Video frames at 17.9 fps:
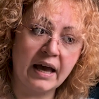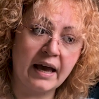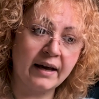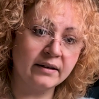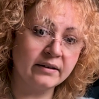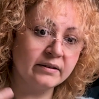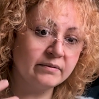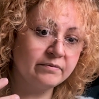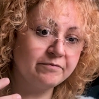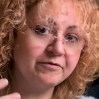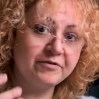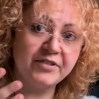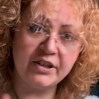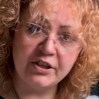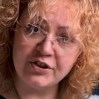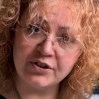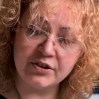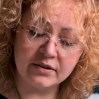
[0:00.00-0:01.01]
and
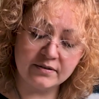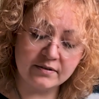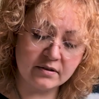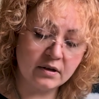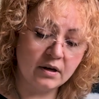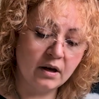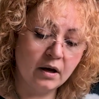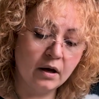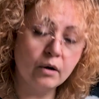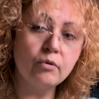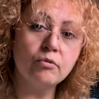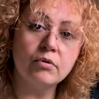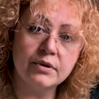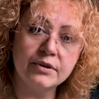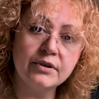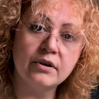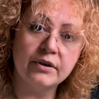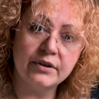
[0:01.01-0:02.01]
visions
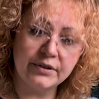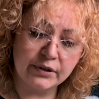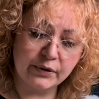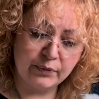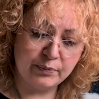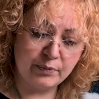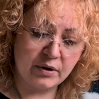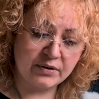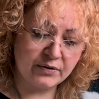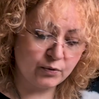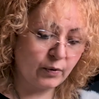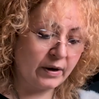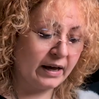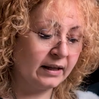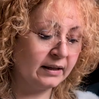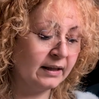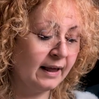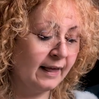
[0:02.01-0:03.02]
would go in the Grimoire as
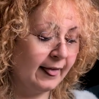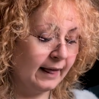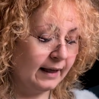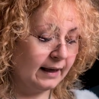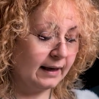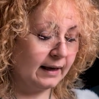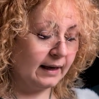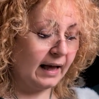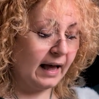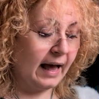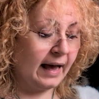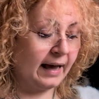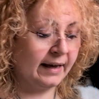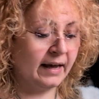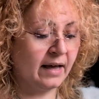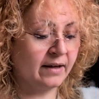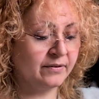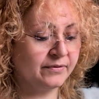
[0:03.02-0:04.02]
well.
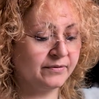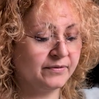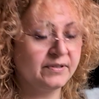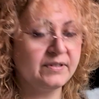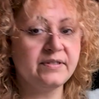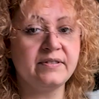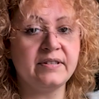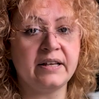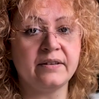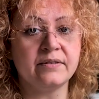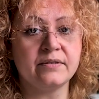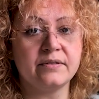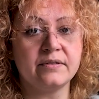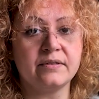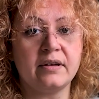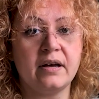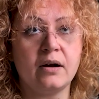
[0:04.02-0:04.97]
I have since